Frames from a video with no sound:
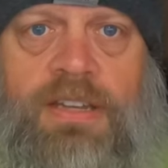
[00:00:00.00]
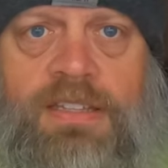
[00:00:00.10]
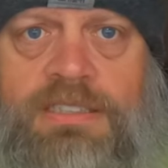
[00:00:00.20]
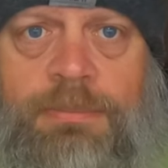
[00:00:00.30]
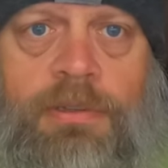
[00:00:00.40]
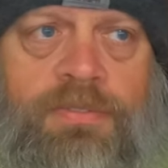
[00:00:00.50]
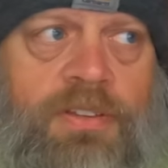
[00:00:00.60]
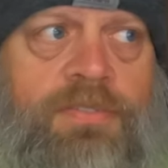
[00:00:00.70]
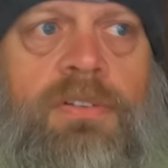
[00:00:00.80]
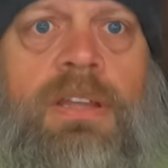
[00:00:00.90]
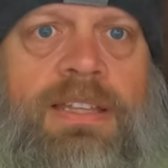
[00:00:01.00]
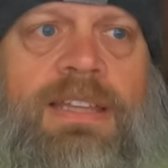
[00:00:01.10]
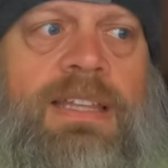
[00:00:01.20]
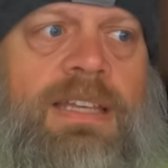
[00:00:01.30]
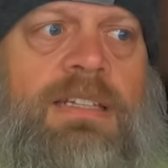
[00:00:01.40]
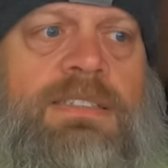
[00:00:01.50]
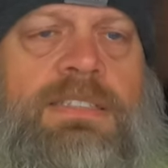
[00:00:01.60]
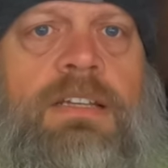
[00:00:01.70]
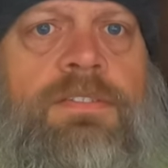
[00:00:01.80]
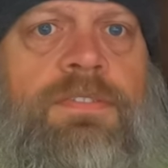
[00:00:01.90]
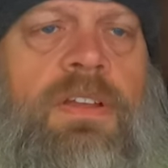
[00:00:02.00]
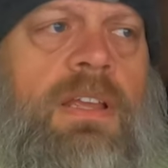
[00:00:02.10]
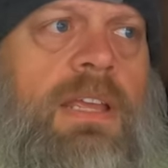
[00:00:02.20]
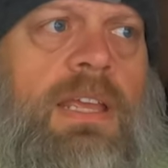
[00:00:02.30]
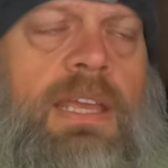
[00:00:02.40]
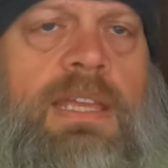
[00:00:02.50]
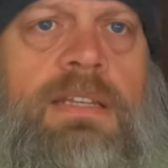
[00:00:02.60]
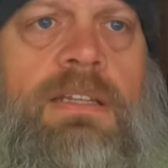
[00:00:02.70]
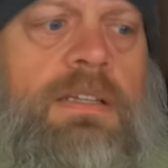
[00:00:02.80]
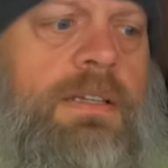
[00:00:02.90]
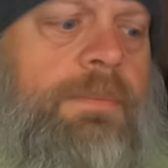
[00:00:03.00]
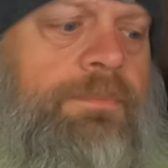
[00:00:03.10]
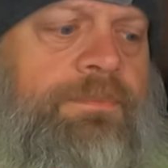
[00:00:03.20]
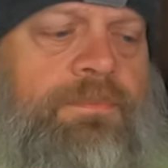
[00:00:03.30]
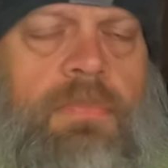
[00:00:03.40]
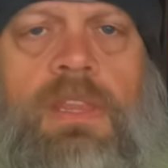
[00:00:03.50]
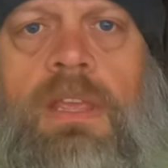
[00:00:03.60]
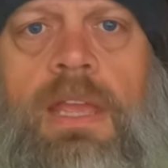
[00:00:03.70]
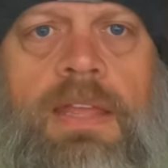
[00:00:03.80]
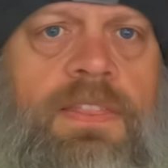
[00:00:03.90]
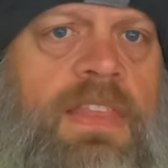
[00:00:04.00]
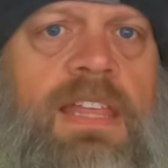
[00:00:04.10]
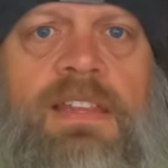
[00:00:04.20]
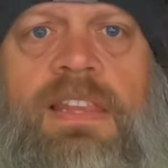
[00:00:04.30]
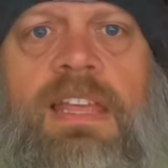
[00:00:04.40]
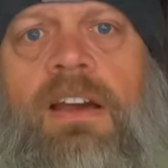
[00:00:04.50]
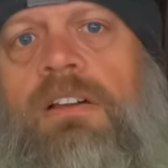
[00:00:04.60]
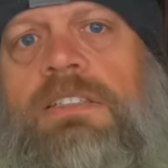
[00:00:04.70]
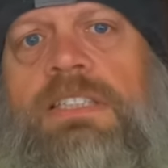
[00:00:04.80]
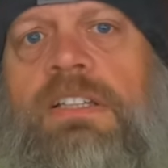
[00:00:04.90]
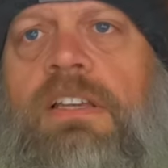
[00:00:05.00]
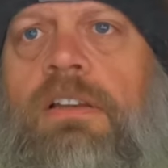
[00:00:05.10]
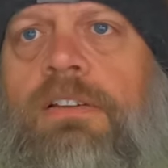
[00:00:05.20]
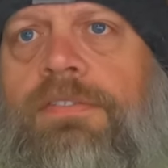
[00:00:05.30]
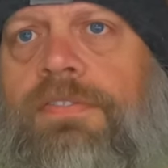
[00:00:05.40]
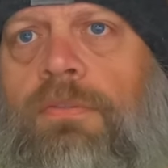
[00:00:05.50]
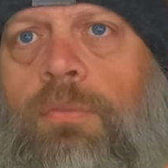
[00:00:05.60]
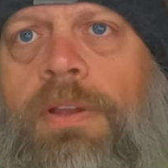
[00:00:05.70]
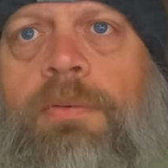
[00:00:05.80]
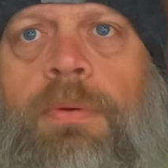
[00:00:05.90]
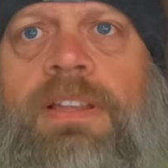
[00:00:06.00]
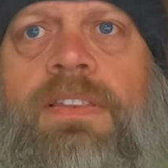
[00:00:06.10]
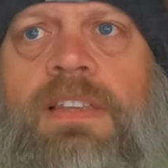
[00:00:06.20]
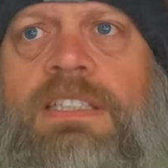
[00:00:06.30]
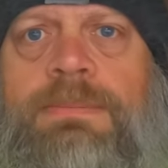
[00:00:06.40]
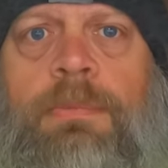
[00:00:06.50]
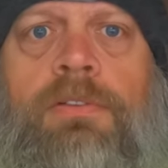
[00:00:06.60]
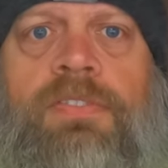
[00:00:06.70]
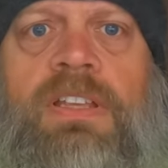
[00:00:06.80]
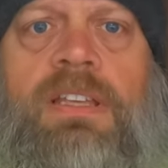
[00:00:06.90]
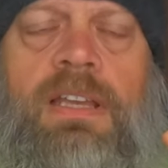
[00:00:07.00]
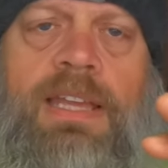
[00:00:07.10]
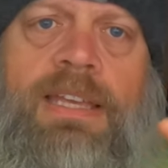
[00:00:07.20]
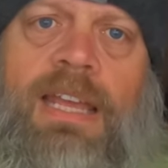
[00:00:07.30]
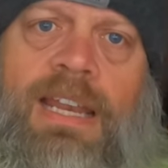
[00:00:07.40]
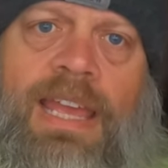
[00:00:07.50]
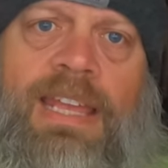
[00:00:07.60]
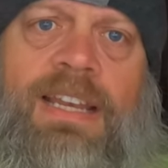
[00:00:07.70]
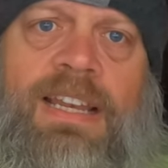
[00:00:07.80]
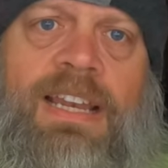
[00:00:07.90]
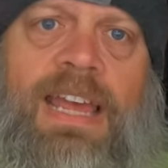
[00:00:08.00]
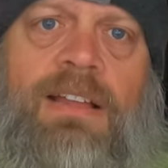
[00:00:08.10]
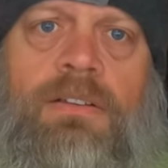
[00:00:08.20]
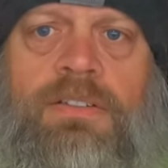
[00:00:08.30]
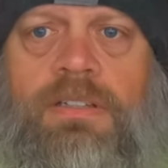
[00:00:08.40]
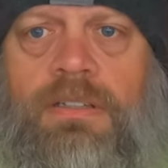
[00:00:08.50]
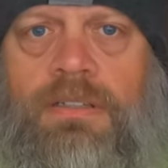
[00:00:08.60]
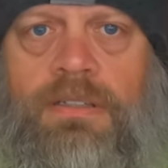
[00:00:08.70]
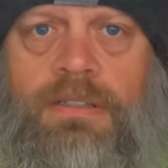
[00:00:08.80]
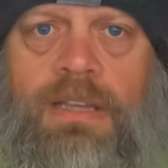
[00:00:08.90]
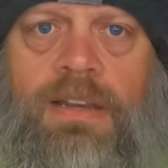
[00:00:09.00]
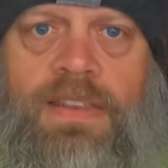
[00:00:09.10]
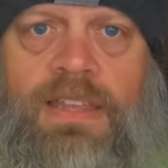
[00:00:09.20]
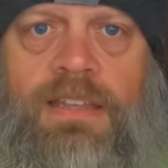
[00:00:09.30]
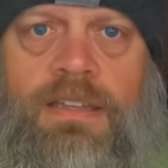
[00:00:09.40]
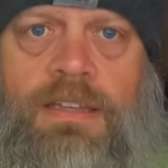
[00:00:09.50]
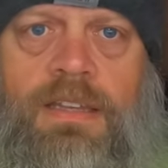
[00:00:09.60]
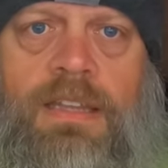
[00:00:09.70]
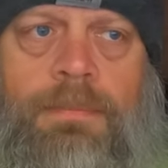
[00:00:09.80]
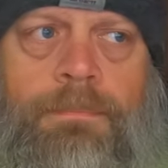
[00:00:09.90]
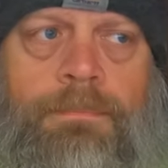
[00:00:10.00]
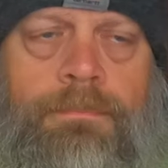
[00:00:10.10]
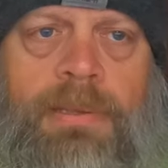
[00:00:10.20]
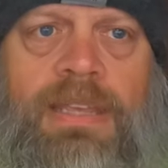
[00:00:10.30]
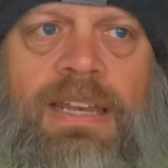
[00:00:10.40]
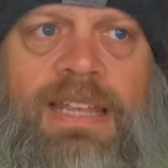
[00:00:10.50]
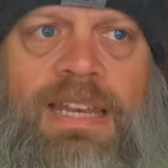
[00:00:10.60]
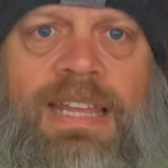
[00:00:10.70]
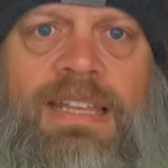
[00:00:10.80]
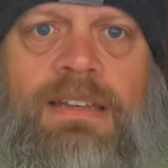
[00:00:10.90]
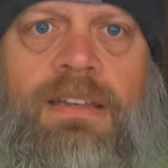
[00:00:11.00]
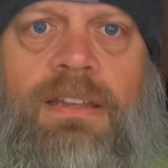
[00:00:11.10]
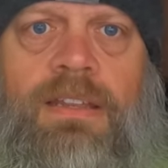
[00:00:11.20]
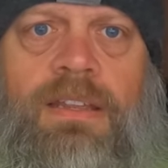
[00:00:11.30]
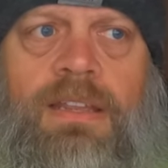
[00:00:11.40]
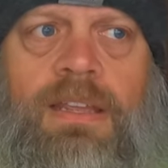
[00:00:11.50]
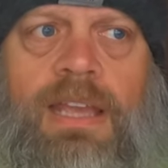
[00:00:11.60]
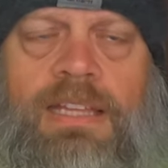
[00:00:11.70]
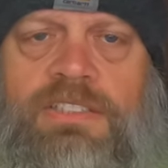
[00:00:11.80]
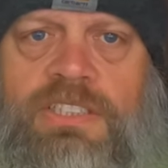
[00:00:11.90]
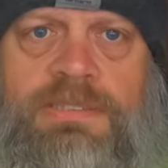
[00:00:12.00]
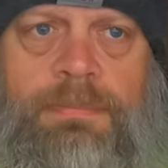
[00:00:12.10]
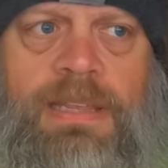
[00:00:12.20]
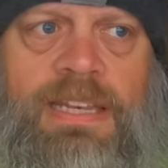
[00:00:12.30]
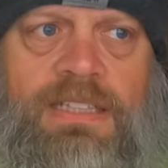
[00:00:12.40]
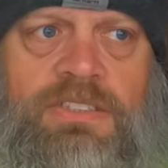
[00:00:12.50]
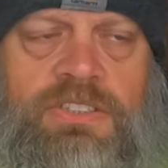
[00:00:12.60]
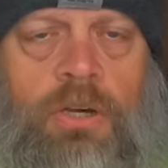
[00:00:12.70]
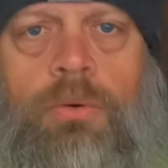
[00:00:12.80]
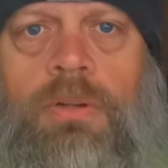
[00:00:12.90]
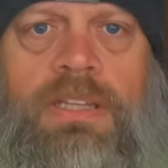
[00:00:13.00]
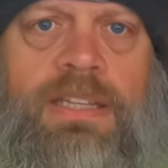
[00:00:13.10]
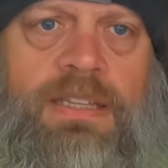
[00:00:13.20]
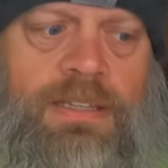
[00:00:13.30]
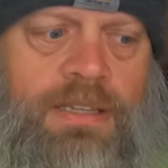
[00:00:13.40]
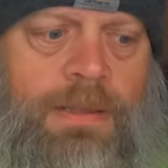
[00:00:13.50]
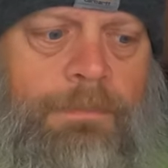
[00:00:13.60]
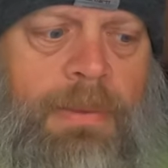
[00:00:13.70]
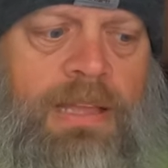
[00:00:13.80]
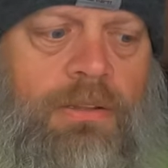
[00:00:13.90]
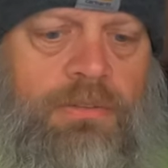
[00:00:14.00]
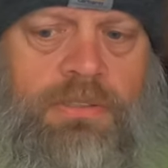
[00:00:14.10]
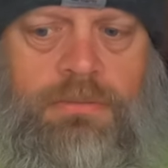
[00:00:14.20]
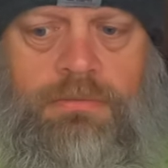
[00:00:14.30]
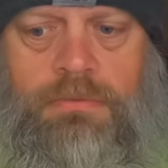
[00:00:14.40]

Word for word: out of this movie if you like that kind of stuff. And they honestly could have rewritten this movie and kind of edited out kind of the beginning and end and just made it totally about